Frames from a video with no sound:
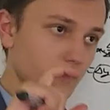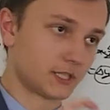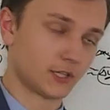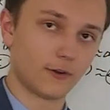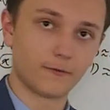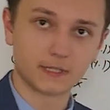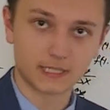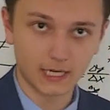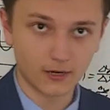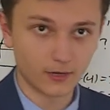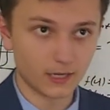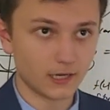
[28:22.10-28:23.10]
surface
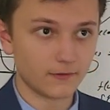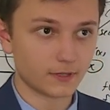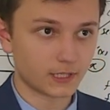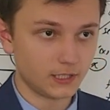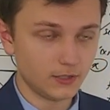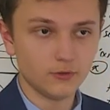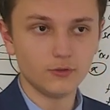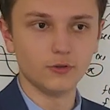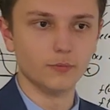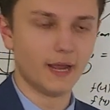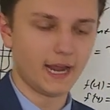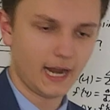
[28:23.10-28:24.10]
area of a
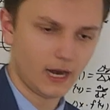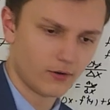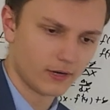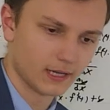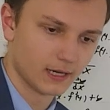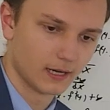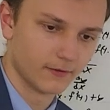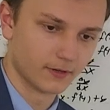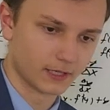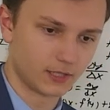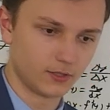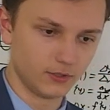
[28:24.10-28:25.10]
cube, area of
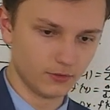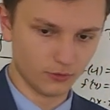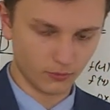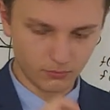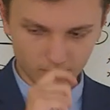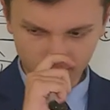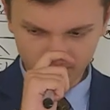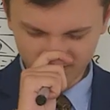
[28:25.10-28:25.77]
a cube,